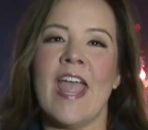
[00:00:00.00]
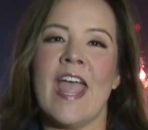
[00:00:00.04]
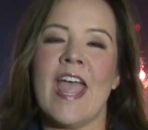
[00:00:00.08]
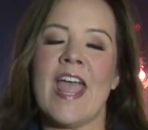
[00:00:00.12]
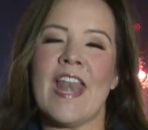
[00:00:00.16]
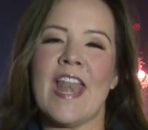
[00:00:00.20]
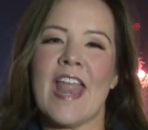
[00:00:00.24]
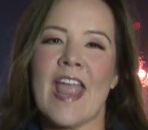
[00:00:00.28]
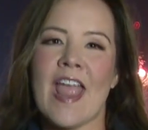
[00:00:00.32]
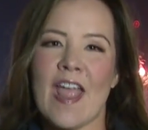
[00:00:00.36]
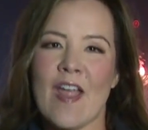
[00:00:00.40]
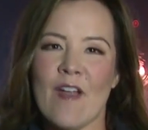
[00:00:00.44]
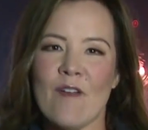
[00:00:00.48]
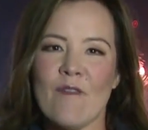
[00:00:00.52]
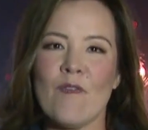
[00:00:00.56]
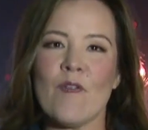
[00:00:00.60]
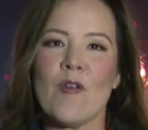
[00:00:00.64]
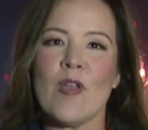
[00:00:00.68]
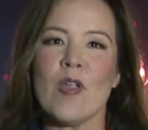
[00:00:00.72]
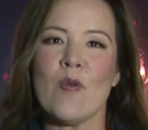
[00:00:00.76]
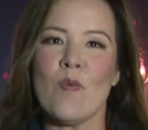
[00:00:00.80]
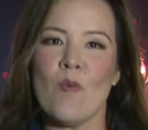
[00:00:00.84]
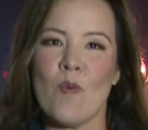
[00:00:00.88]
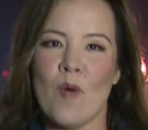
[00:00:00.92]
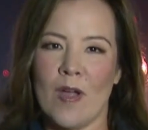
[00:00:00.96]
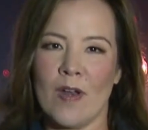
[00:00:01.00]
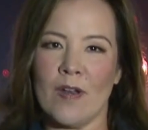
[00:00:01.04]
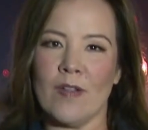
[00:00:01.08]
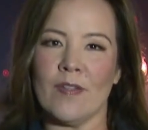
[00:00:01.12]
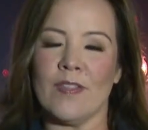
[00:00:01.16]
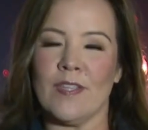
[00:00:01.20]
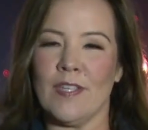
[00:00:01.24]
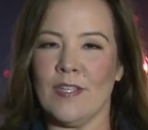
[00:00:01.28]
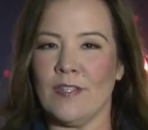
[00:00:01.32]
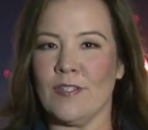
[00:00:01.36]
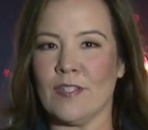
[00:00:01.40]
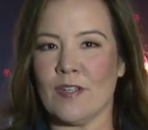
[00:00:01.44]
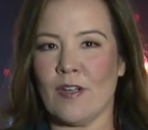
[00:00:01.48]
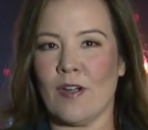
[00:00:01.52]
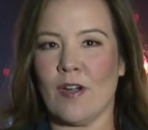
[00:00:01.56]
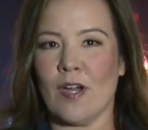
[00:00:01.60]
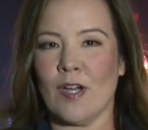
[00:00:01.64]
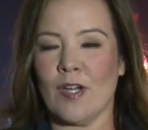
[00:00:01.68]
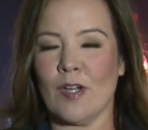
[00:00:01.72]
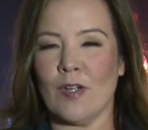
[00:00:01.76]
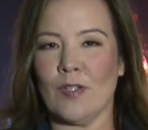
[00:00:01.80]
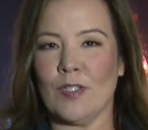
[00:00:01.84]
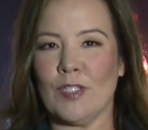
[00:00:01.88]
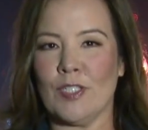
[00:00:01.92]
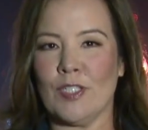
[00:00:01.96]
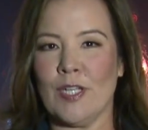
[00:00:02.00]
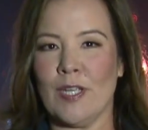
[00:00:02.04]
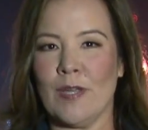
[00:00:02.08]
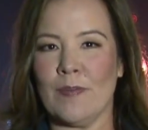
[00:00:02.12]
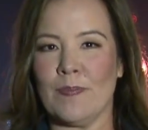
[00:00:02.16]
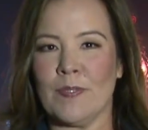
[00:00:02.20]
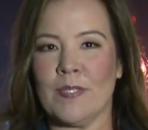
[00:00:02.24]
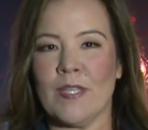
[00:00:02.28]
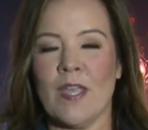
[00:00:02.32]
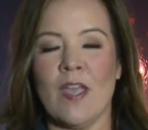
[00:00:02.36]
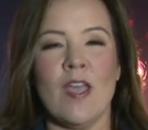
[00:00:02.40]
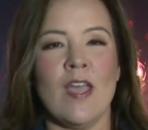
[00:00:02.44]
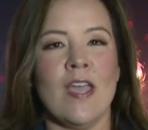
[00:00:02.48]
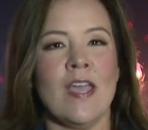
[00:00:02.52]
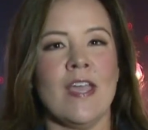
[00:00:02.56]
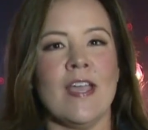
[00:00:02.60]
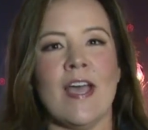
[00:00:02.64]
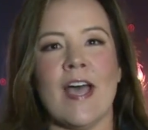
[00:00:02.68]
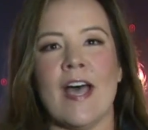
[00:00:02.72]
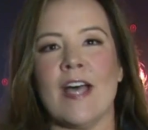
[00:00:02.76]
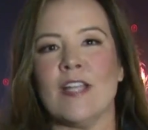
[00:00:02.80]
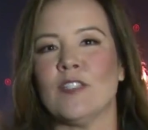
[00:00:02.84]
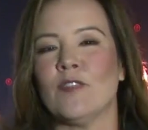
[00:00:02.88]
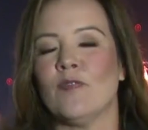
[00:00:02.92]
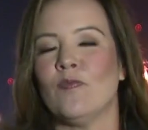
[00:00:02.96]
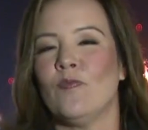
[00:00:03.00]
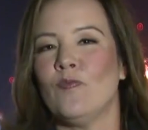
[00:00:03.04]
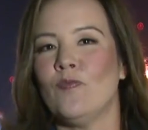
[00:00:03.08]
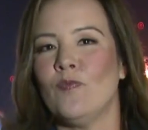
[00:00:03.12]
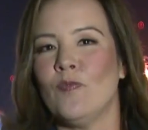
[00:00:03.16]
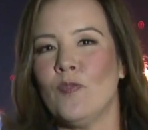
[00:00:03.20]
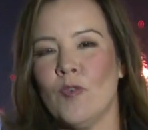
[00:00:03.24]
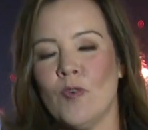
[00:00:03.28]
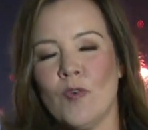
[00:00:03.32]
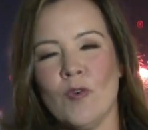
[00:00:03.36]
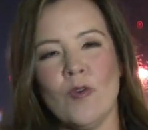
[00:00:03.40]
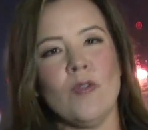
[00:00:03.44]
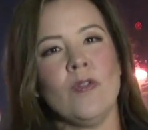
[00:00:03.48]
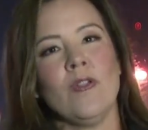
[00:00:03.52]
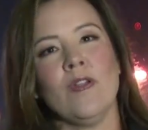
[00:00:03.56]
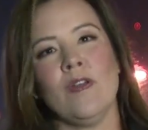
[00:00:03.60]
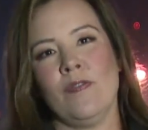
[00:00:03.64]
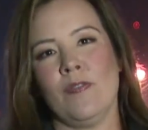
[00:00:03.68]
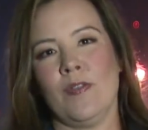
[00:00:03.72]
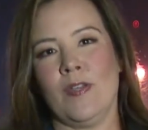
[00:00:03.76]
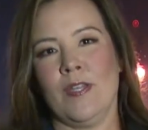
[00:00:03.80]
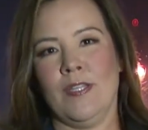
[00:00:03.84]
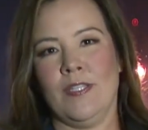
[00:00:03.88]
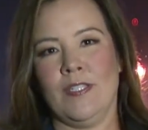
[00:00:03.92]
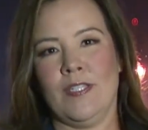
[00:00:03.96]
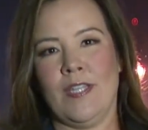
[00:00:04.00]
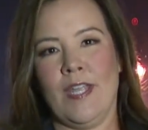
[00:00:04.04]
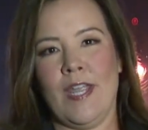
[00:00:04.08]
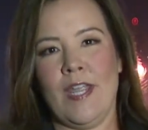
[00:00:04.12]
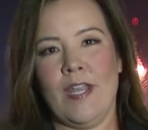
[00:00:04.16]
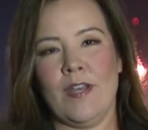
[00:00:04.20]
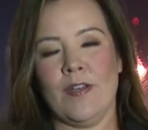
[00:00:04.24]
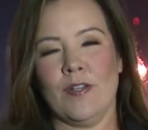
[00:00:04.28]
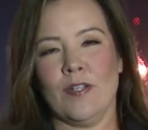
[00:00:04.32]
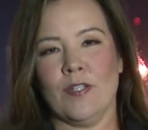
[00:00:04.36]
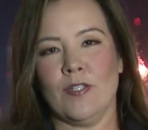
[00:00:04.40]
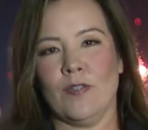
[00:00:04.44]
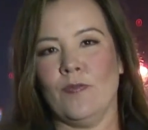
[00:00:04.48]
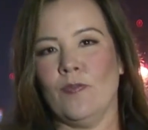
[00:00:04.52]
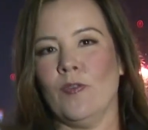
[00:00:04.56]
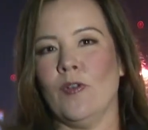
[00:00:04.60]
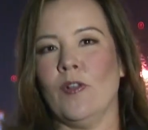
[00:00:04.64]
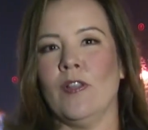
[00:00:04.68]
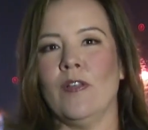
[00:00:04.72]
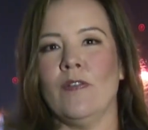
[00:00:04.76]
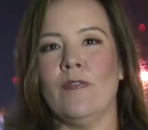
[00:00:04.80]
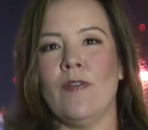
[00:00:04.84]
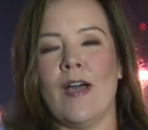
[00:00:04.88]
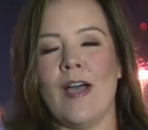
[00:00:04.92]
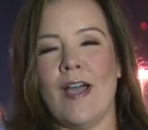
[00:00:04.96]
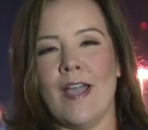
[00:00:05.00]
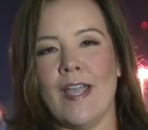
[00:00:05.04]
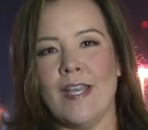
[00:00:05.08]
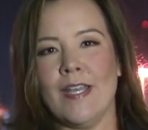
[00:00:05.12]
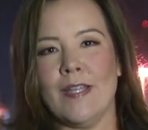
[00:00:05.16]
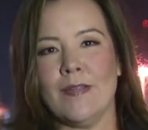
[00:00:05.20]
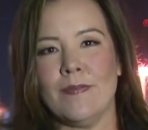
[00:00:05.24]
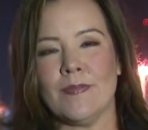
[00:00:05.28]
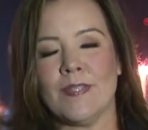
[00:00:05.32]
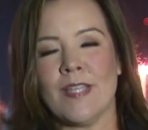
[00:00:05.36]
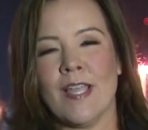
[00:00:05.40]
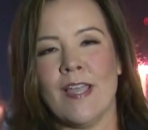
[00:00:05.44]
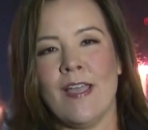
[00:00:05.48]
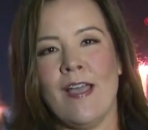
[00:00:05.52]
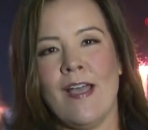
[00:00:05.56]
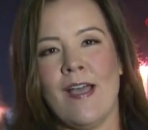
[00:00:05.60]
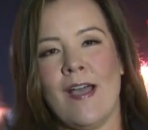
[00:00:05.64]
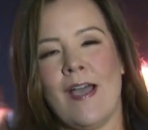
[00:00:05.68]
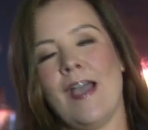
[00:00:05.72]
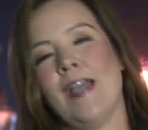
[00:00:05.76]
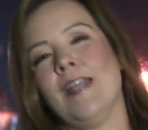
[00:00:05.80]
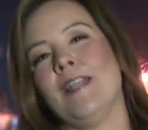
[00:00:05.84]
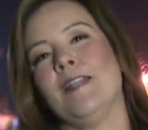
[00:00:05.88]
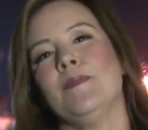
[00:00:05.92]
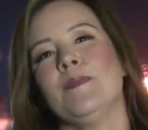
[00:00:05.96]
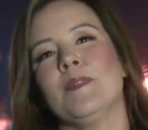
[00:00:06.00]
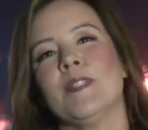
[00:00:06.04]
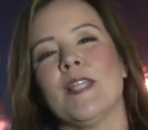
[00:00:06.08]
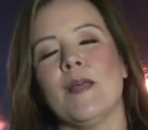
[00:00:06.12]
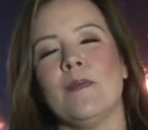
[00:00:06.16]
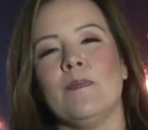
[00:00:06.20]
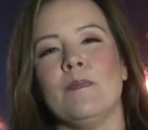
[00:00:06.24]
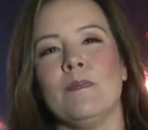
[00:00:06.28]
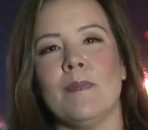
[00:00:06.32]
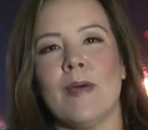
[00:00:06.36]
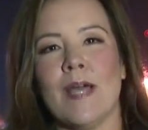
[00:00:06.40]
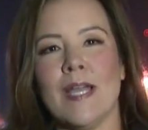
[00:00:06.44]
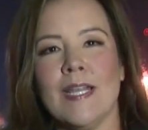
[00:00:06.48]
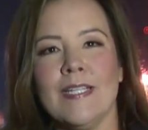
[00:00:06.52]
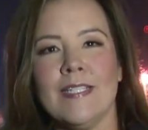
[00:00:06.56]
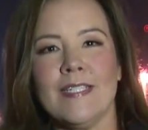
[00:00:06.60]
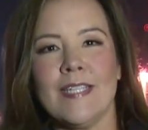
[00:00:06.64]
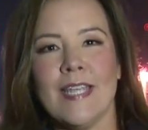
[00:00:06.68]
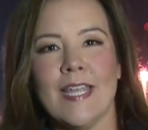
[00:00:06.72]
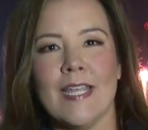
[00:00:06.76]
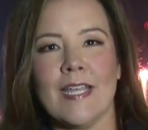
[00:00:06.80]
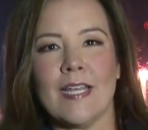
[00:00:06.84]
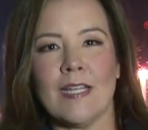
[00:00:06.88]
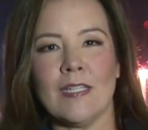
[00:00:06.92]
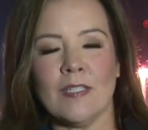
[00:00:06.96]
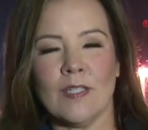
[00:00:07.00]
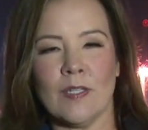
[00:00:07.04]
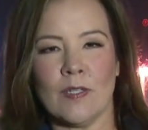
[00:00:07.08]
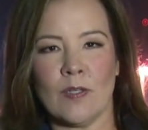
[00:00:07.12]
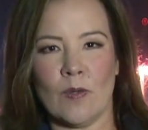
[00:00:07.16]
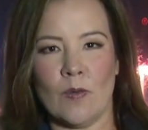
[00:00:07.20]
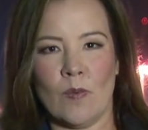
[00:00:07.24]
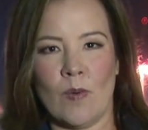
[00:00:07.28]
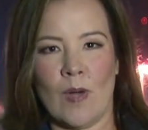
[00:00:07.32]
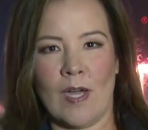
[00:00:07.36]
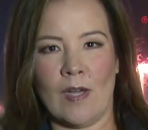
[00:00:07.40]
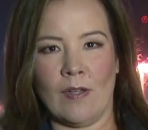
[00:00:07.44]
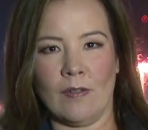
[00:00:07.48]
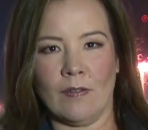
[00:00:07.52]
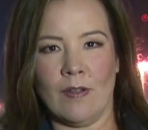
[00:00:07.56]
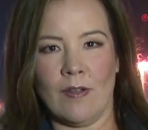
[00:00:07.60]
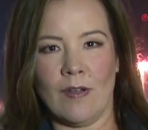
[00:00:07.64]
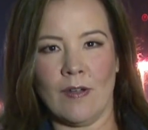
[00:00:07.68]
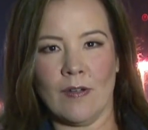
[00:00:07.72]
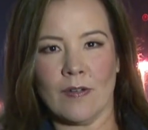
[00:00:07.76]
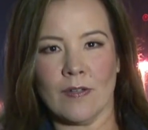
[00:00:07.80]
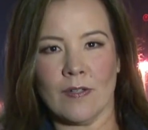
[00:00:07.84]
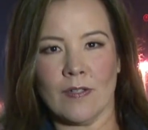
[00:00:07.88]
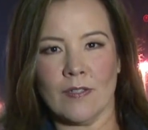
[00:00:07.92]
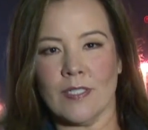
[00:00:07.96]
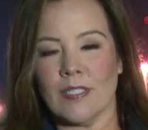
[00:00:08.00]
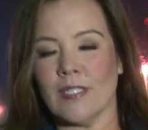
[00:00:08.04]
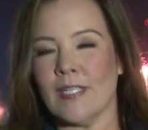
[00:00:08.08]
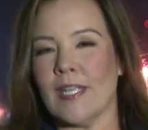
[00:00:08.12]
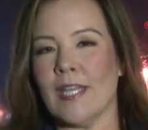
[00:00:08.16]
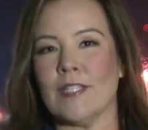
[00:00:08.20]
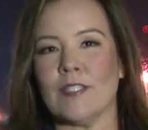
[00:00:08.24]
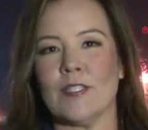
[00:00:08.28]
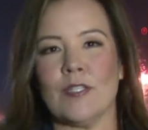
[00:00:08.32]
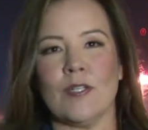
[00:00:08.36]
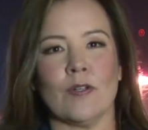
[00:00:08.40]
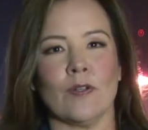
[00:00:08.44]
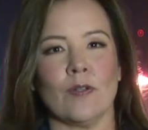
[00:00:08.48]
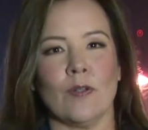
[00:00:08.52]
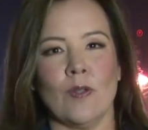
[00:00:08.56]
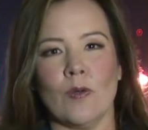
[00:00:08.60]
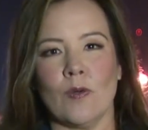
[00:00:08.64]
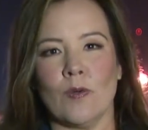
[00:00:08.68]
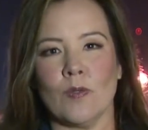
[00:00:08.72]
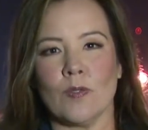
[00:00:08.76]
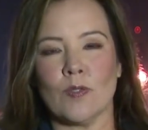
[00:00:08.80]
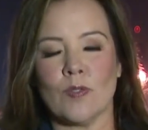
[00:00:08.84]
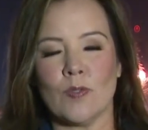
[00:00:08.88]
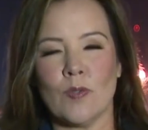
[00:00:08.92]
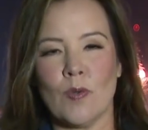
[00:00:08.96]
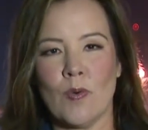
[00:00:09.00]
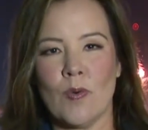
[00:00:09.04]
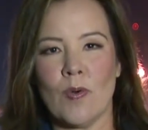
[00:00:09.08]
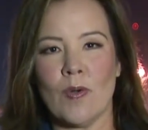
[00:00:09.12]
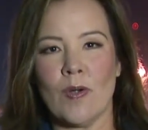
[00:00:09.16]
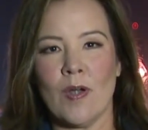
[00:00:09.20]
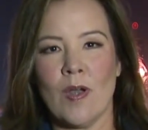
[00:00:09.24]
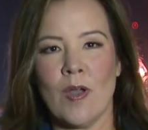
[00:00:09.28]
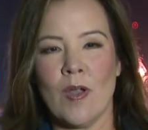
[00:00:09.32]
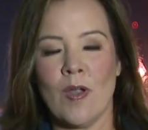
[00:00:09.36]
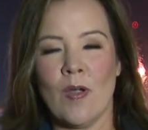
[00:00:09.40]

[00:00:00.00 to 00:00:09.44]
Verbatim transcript: And every one of these cargo ships has full of containers, full of items, items that might take a little while longer to get to your local store